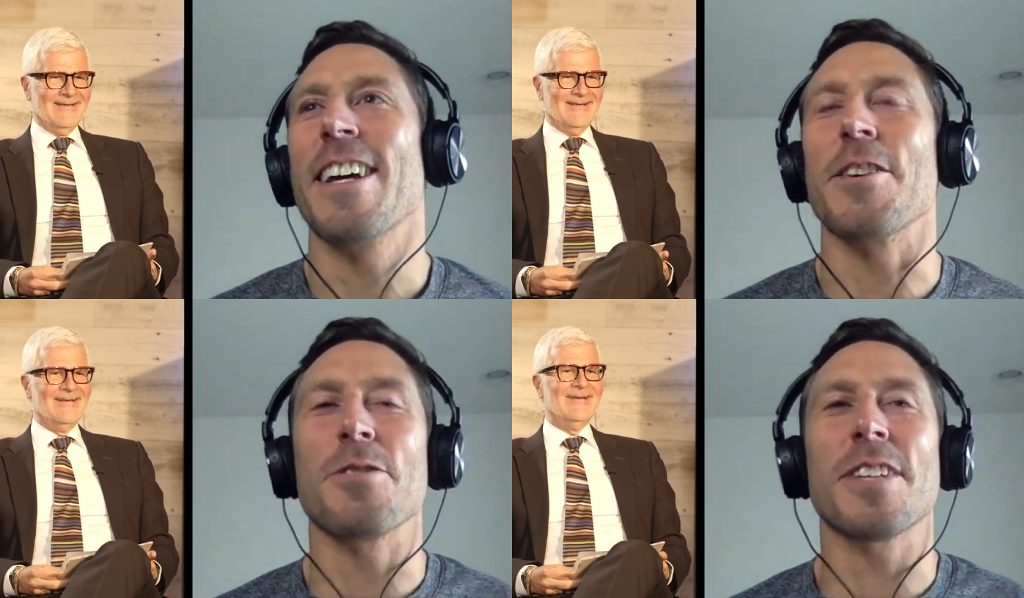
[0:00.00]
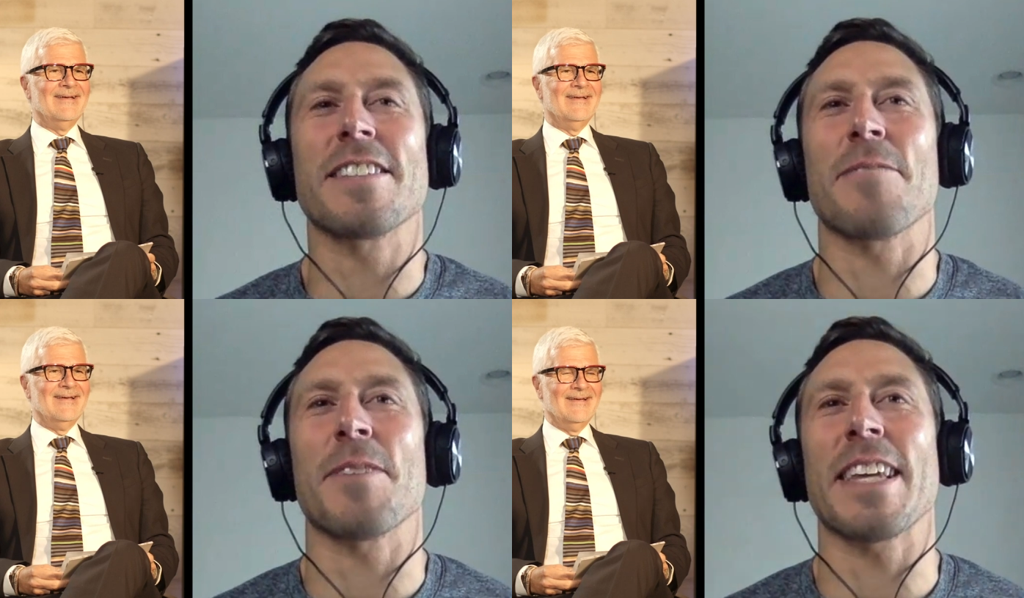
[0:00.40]
Speaker 1: you said
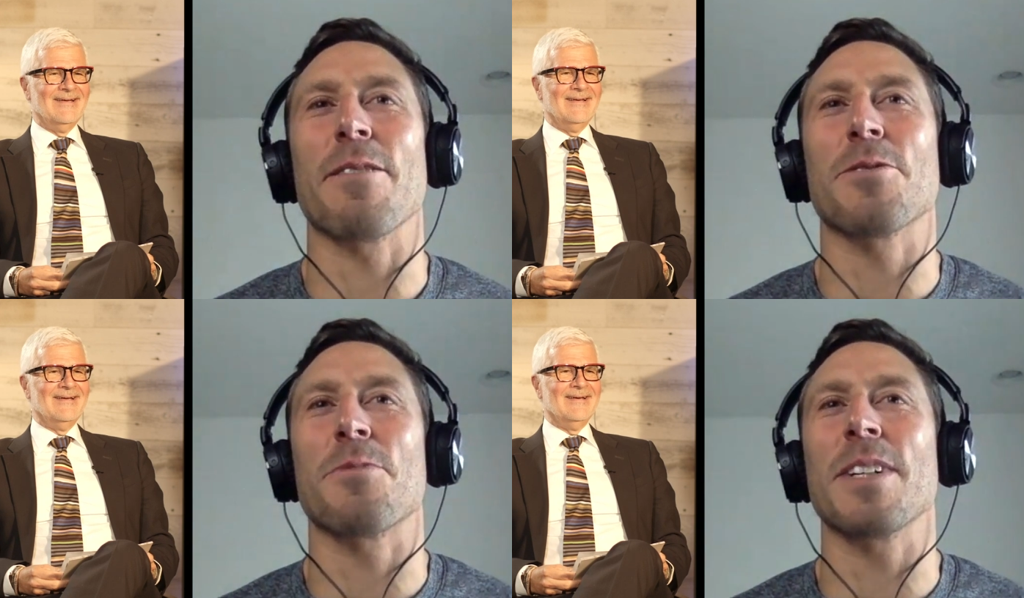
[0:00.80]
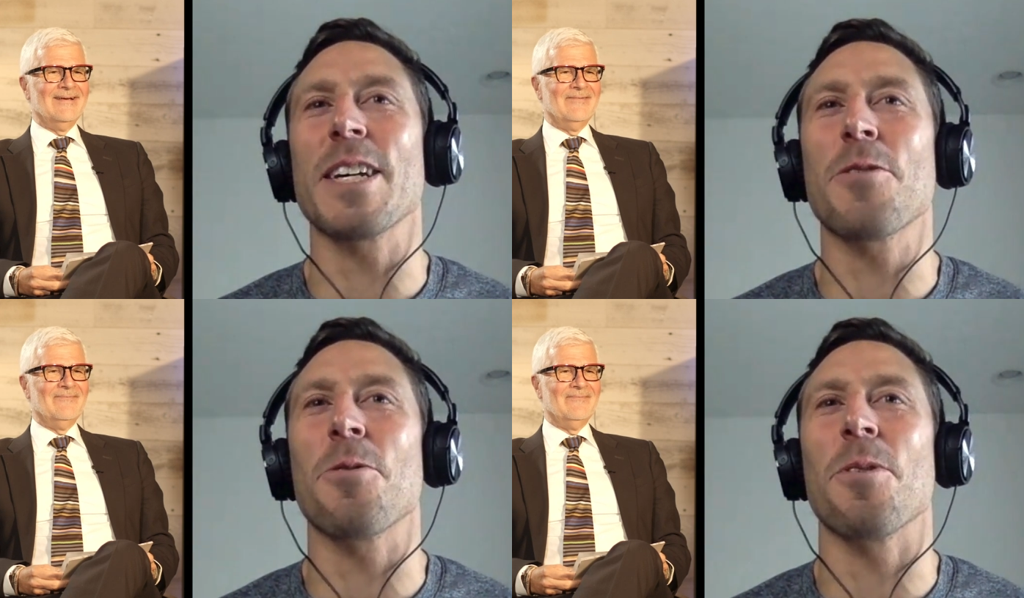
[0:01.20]
something that was really
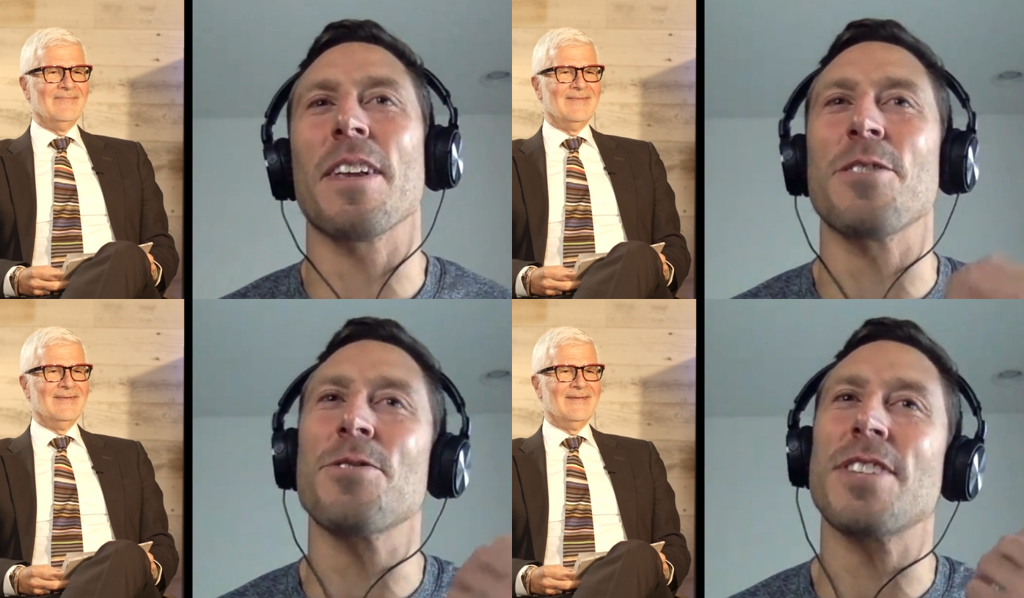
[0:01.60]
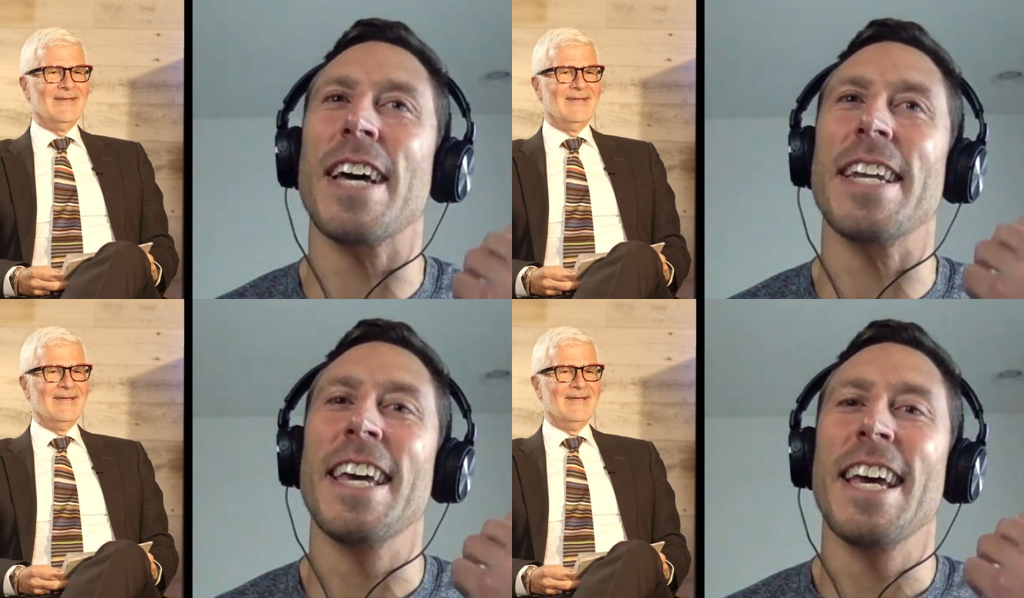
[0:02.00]
cool, and you
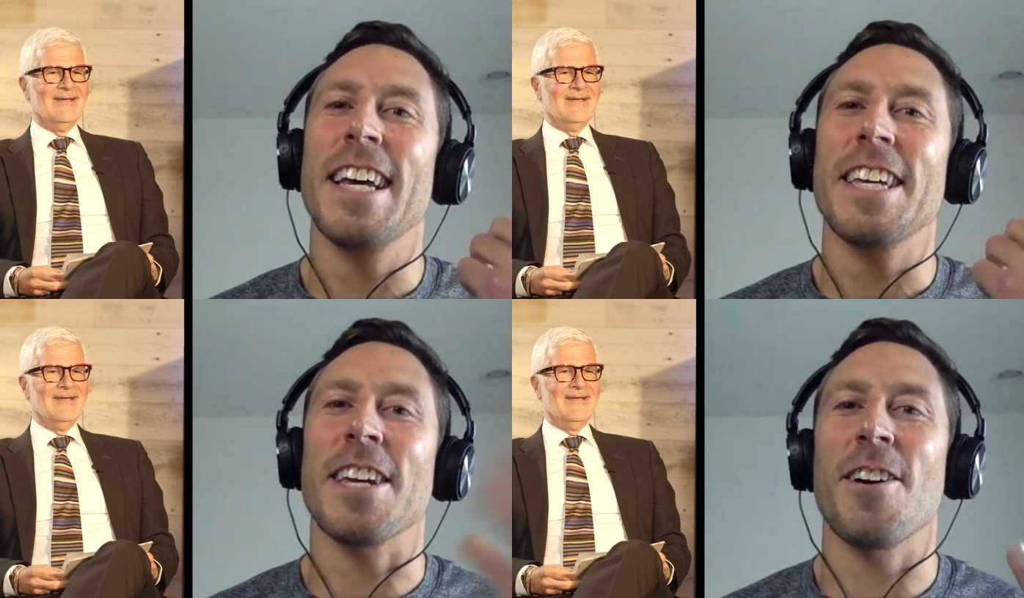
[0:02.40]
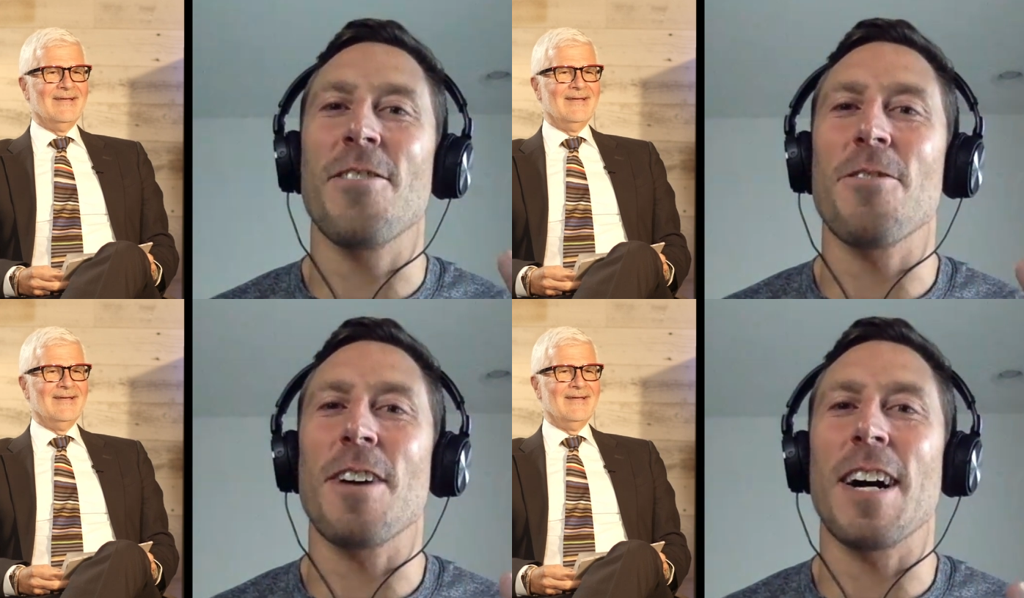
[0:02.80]
said, you
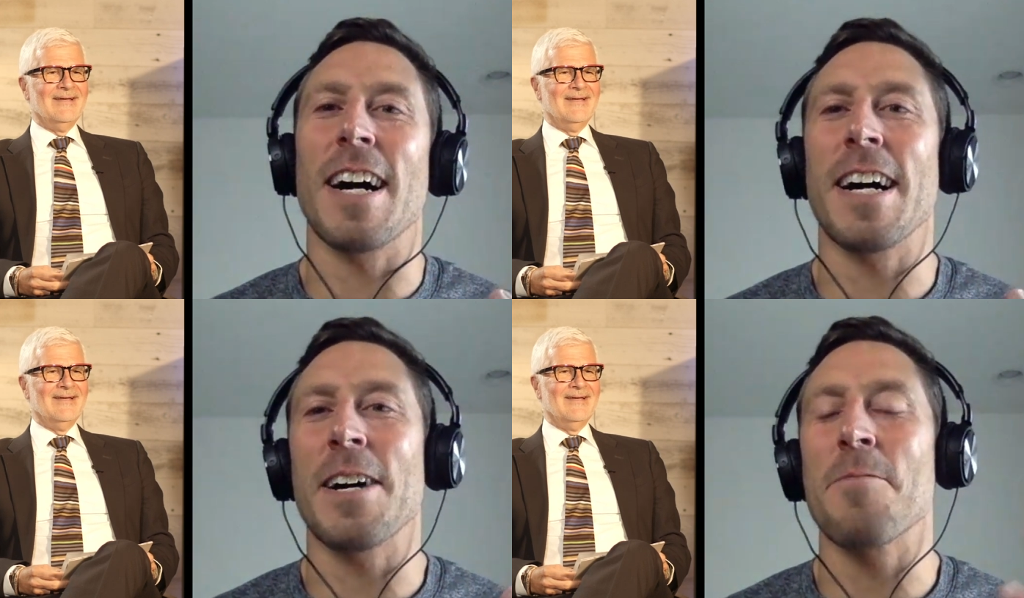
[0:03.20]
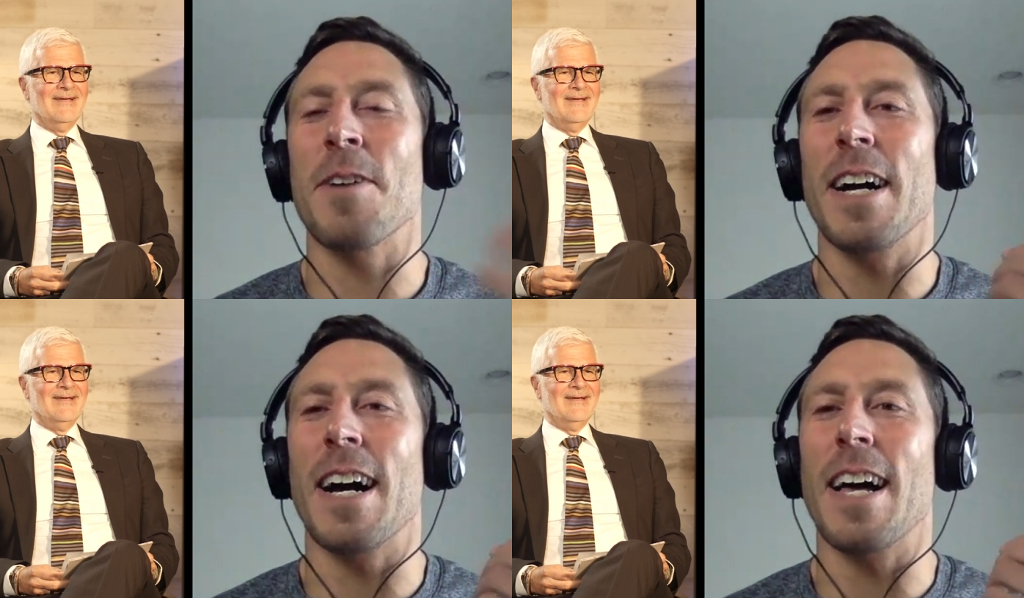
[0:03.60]
know, um,
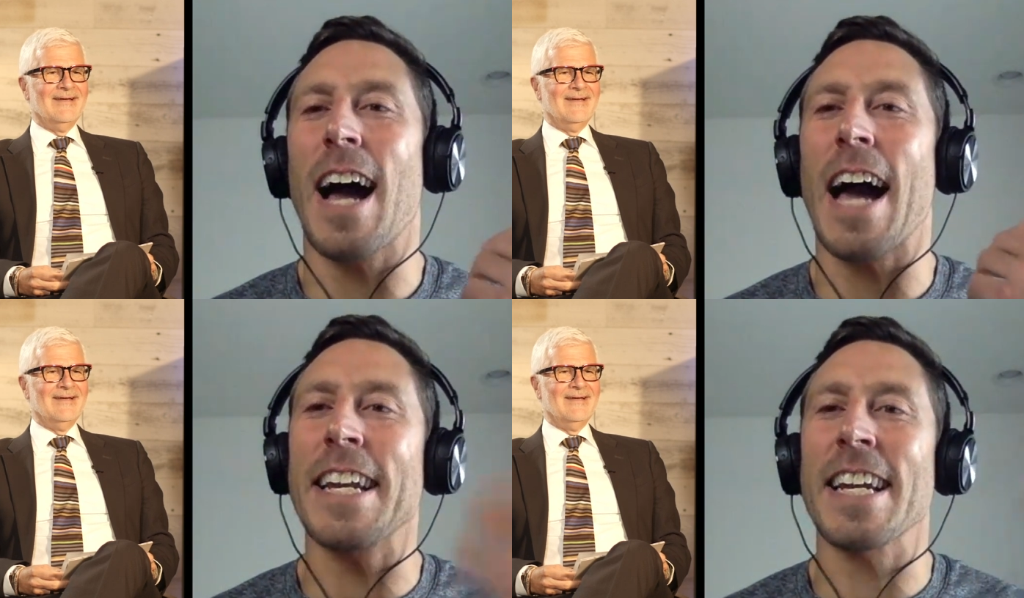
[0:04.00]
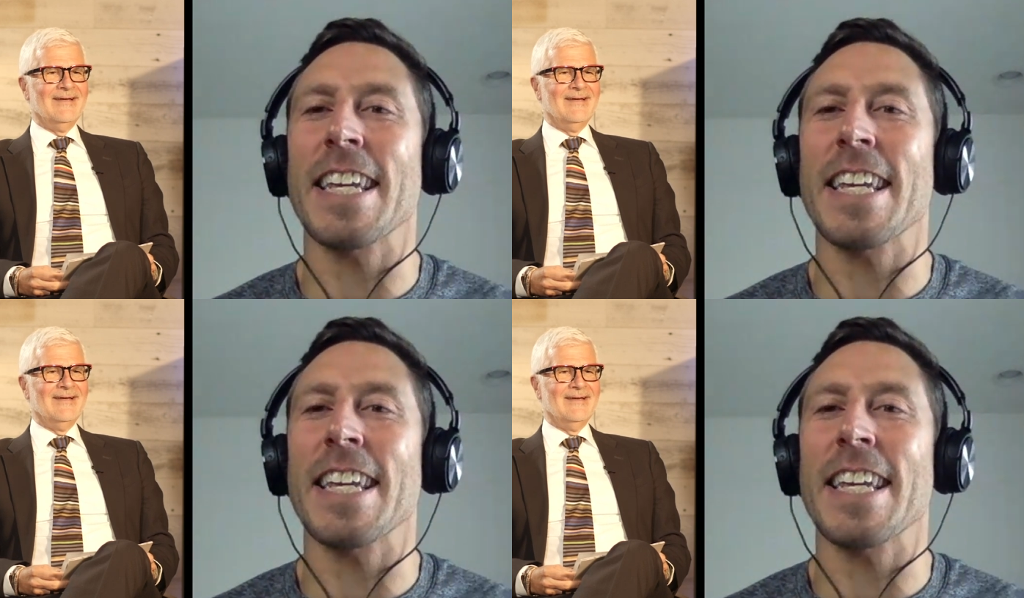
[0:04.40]
I didn't
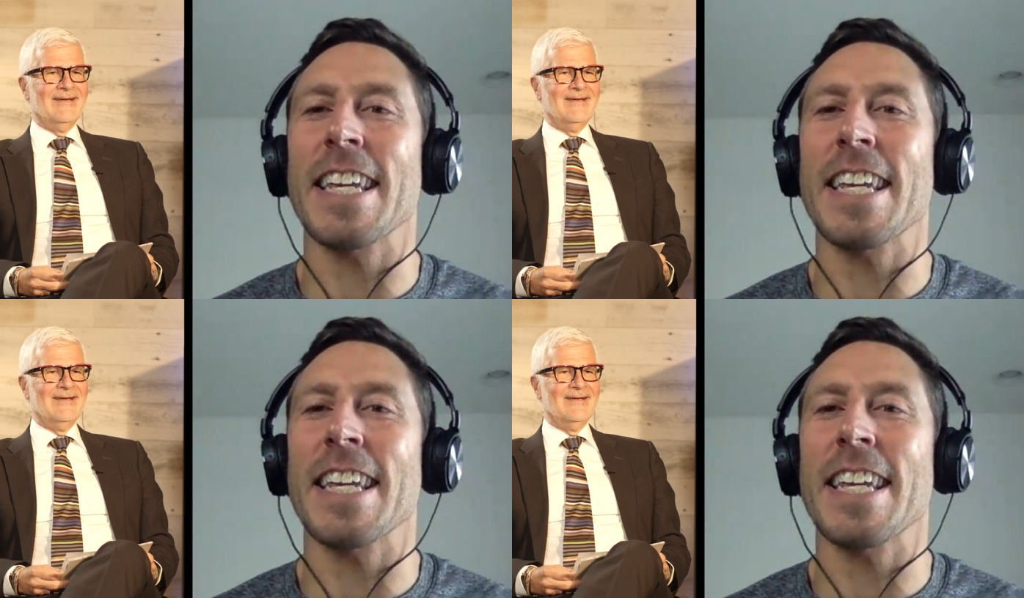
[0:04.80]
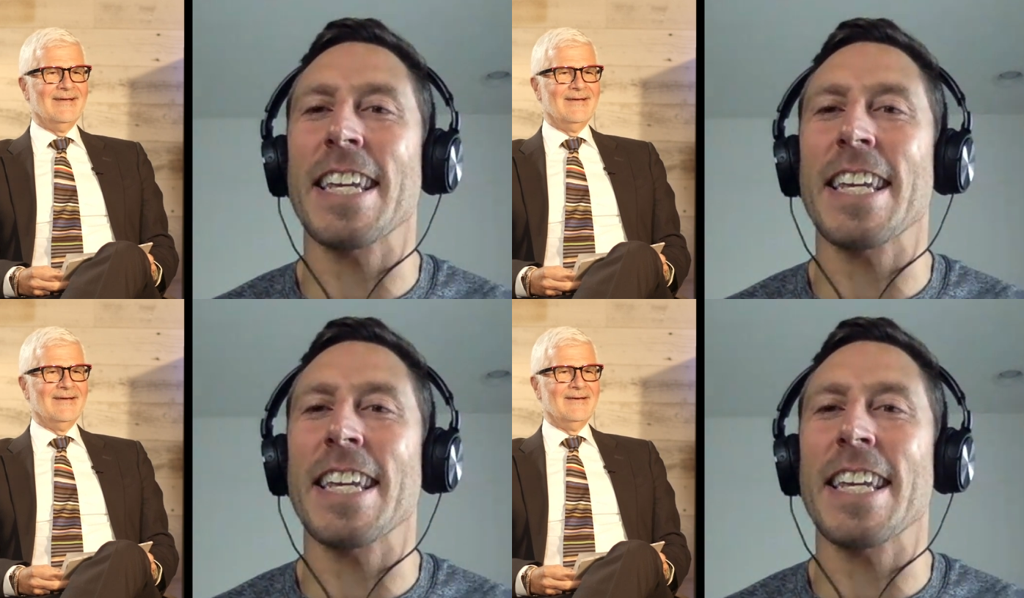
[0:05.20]
get to be where I
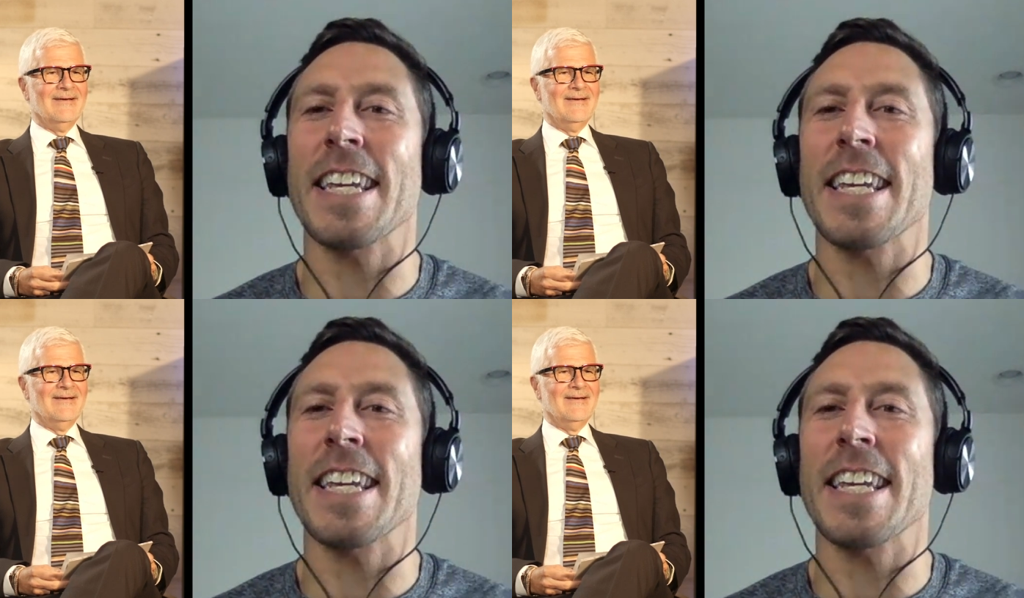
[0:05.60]
am by